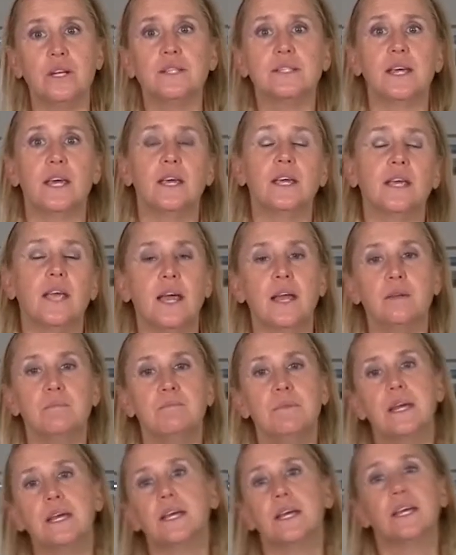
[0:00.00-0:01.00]
to take
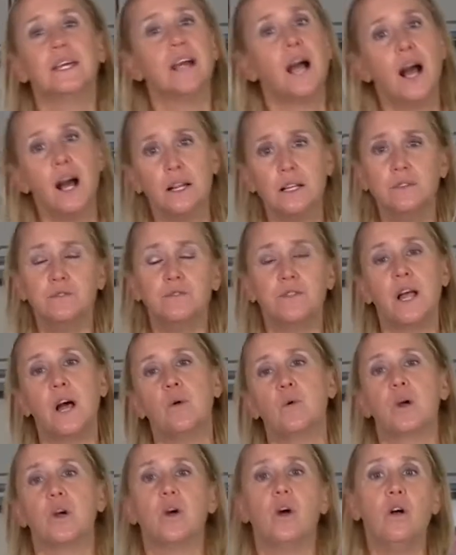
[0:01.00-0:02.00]
and make a
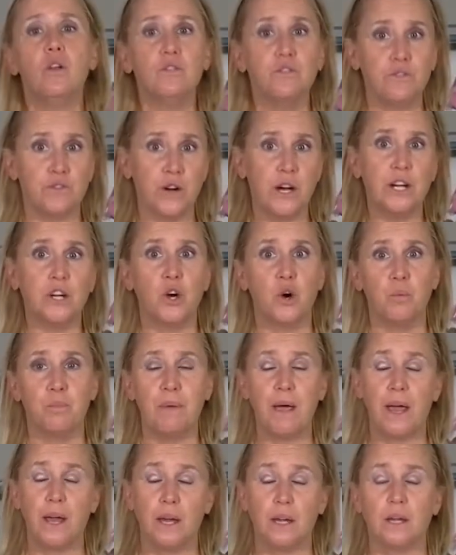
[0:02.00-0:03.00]
cauliflower Alfredo
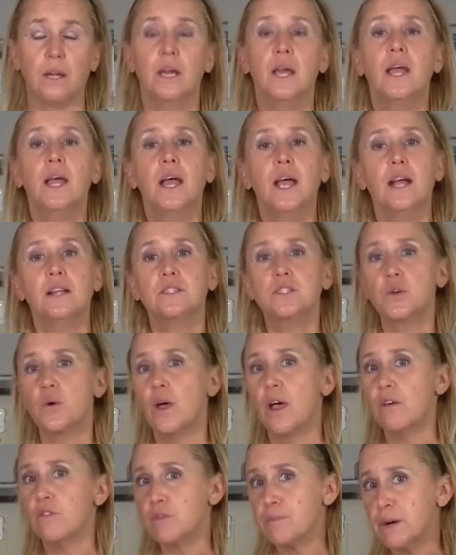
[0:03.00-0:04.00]
bake. And so
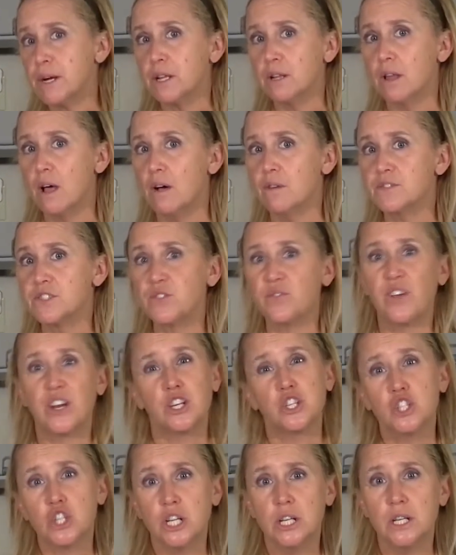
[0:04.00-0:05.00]
everybody loves
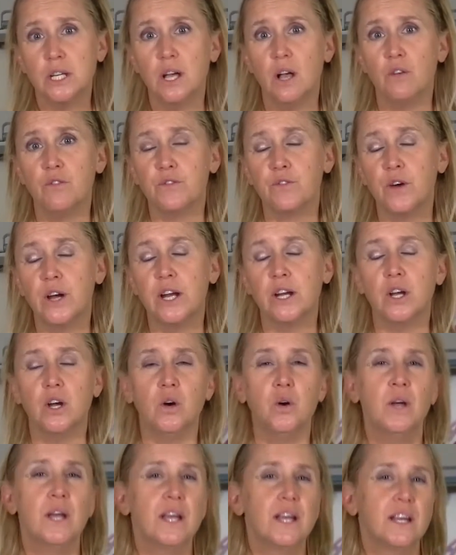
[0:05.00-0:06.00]
fettuccine
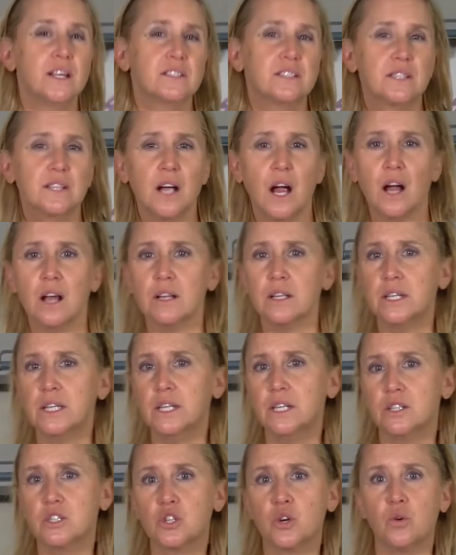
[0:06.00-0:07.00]
Alfredo. It's
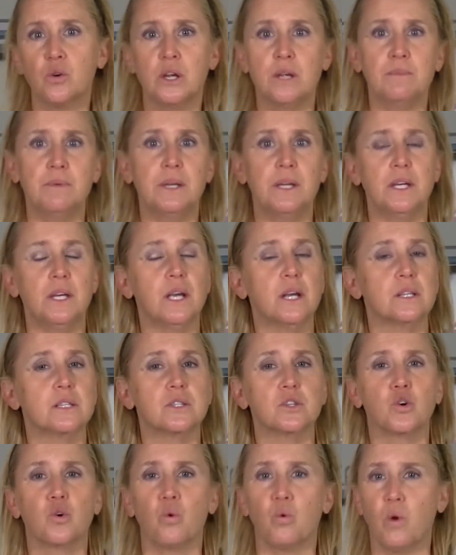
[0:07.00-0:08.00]
garlicky, it's creamy,
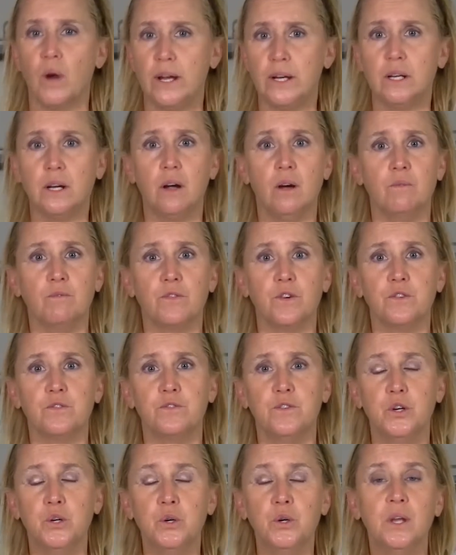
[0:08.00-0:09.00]
it's great comfort
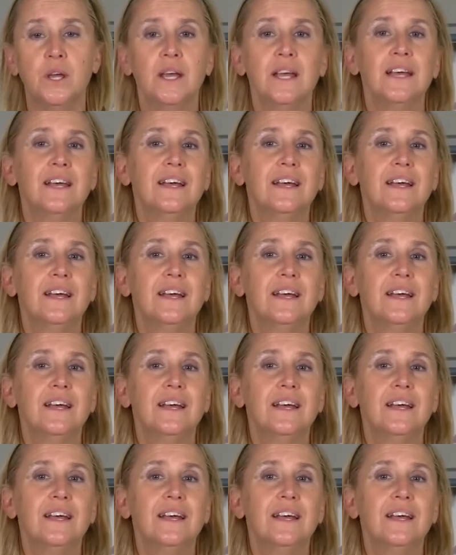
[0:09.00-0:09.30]
food